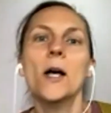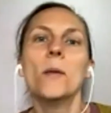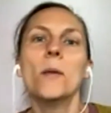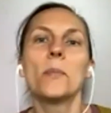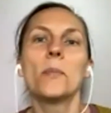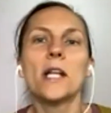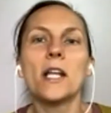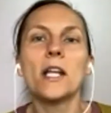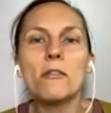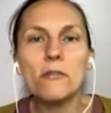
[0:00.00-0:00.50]

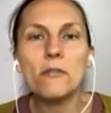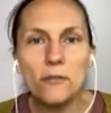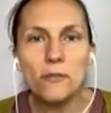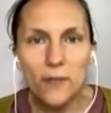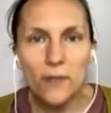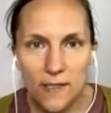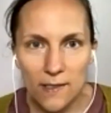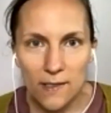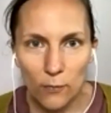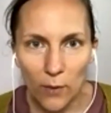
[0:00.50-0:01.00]
but it
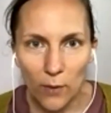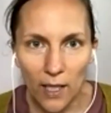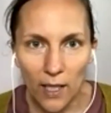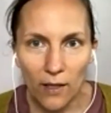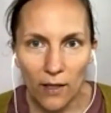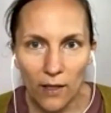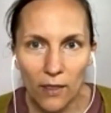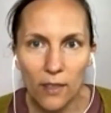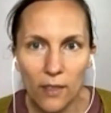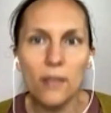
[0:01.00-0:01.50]
fits
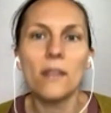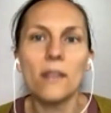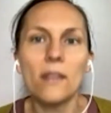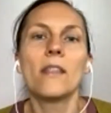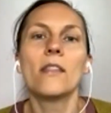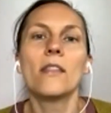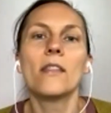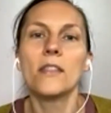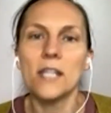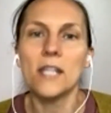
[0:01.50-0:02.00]
with
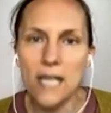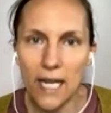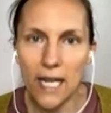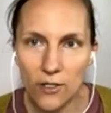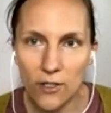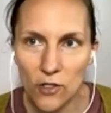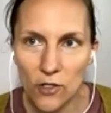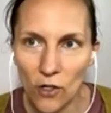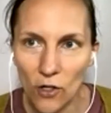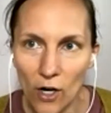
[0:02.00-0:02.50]
the
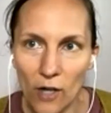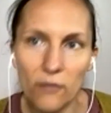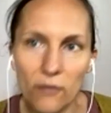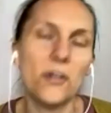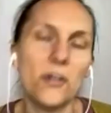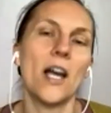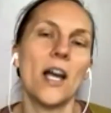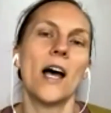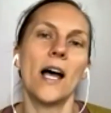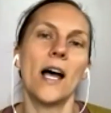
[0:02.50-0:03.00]
nature of
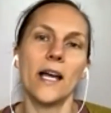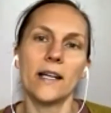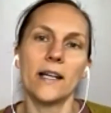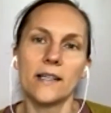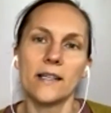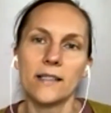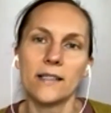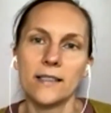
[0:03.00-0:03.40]
God.